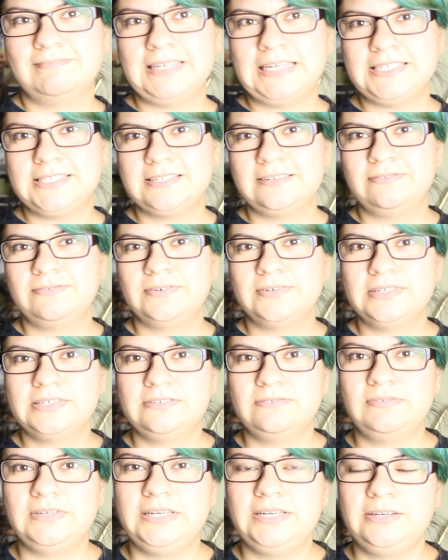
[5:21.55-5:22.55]
That's it for
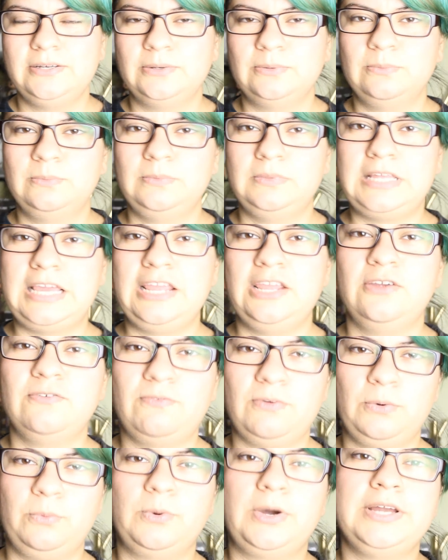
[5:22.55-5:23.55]
this video. Thank you
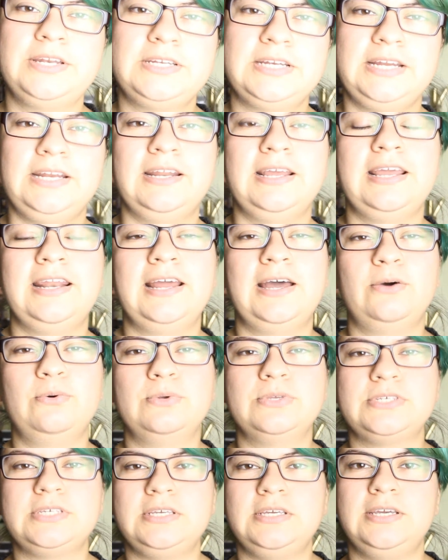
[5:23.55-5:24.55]
for watching and I
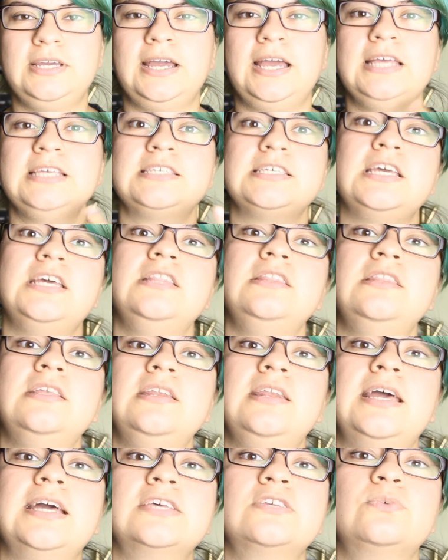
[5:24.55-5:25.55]
will see you guys in the
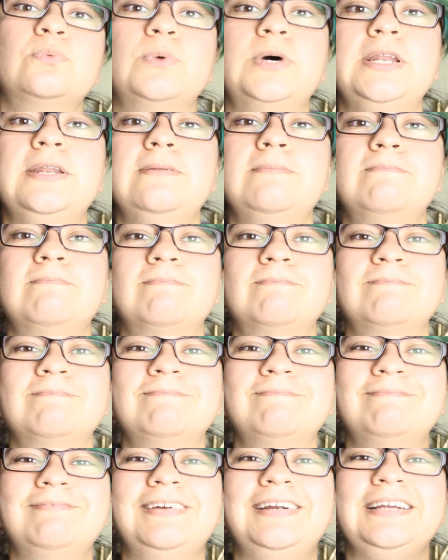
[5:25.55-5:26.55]
next one
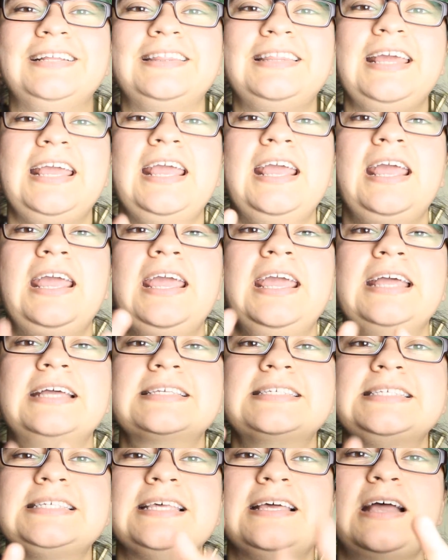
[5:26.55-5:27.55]

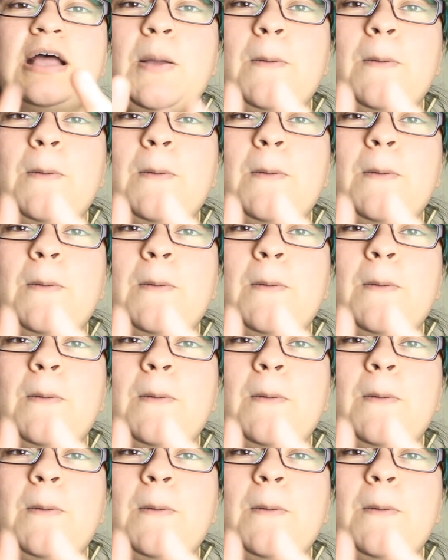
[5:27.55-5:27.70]
thanks.